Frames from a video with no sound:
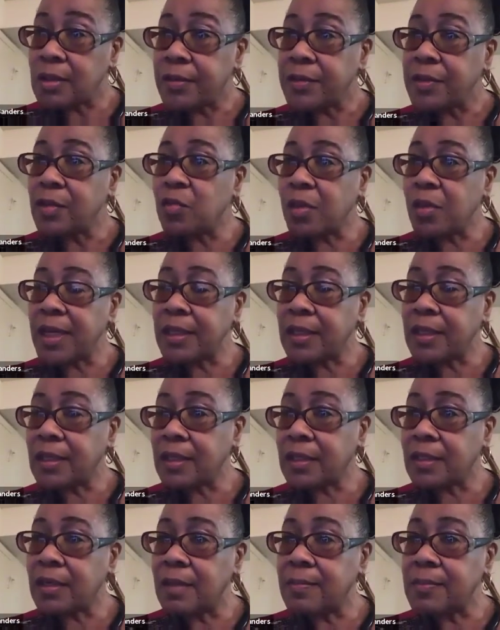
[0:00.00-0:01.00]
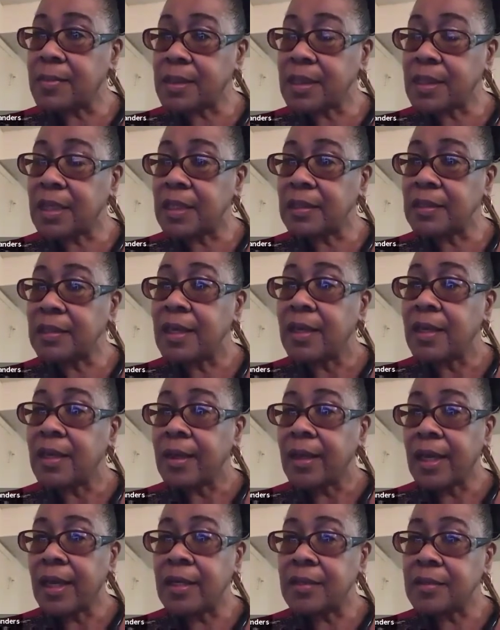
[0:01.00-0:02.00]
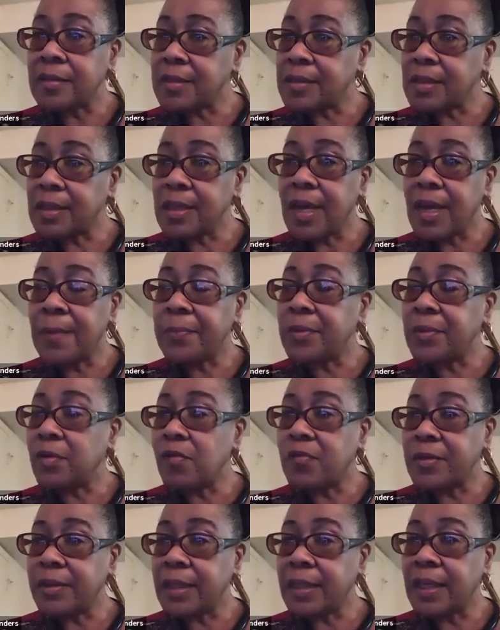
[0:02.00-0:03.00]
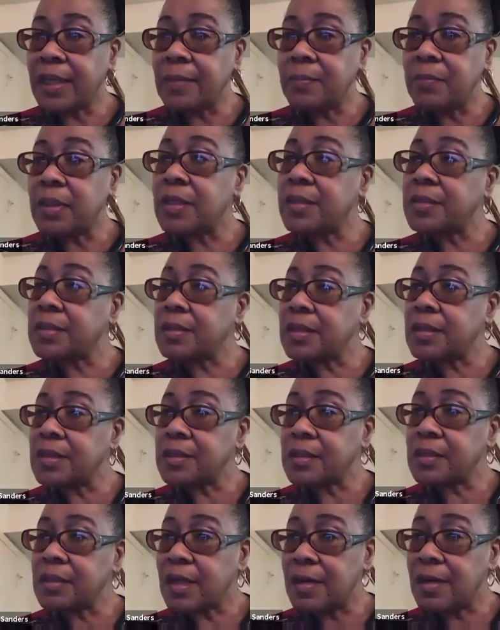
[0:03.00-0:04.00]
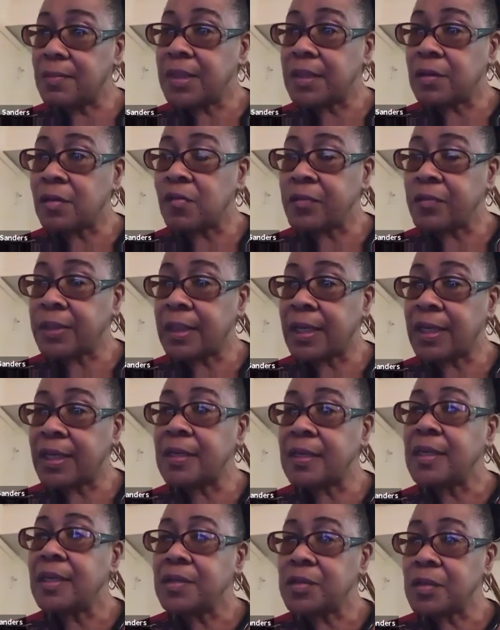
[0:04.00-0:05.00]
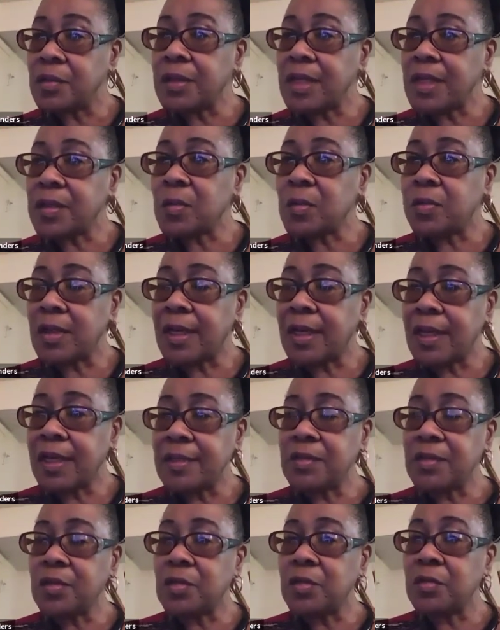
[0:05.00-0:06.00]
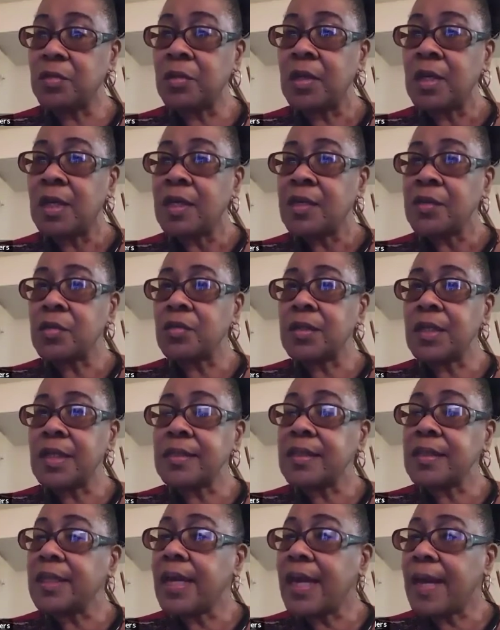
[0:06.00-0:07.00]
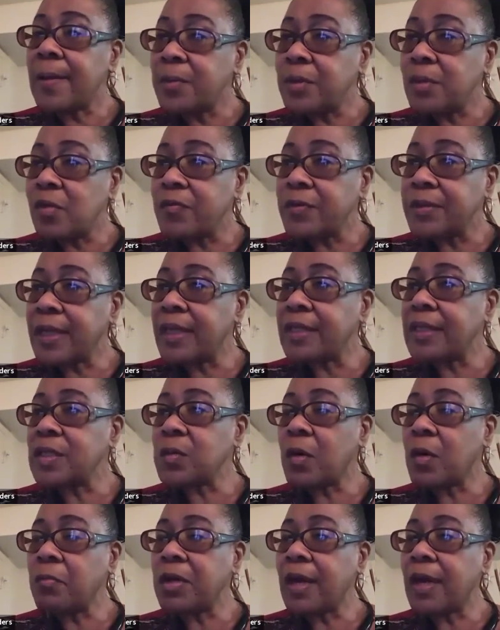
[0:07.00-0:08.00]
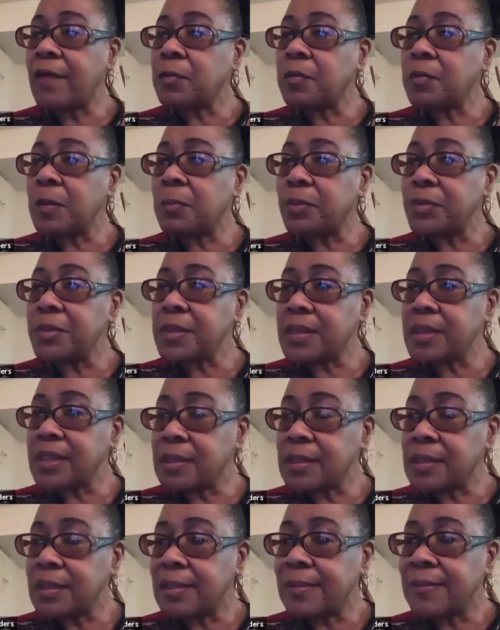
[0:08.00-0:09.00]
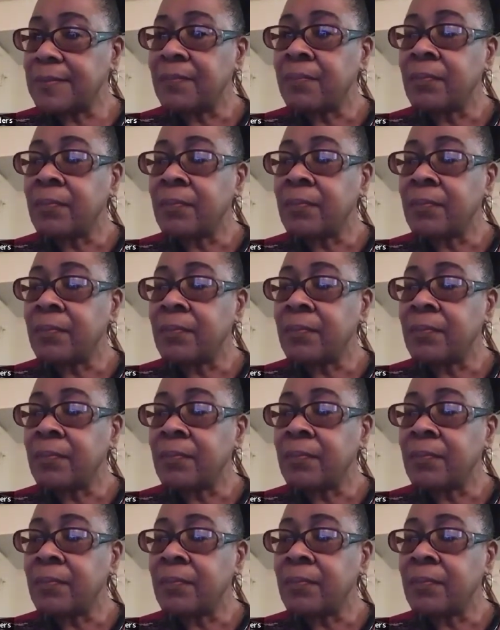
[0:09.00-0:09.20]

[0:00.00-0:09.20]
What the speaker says: the way that it comes in. And it doesn't happen overnight because it doesn't come in overnight. So that's what I had to do. So it doesn't happen overnight. That's why we have to be persistent.